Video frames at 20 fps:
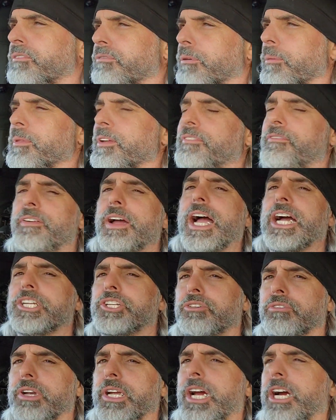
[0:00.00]
from the
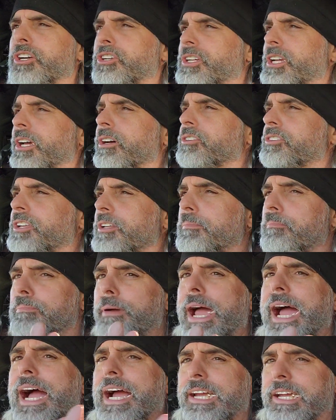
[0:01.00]
factory are tilted
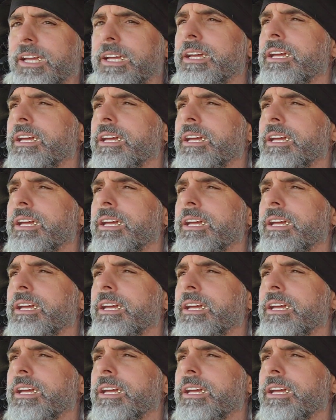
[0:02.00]
back